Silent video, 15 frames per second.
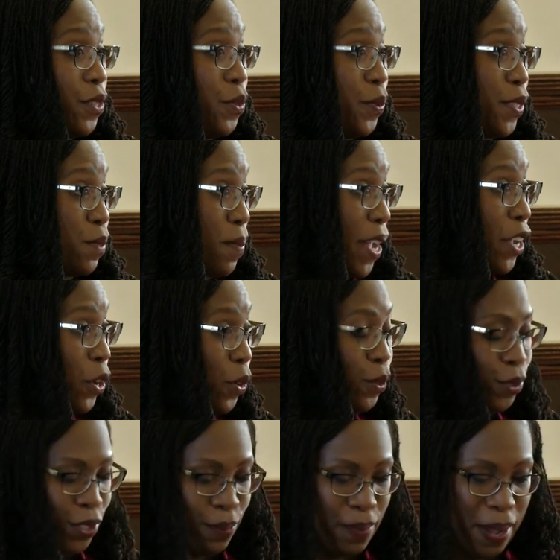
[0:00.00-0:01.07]
who was my
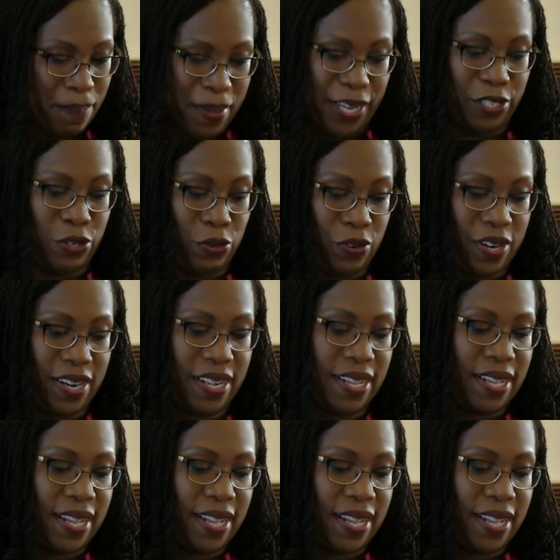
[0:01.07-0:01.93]
coach and my mentor,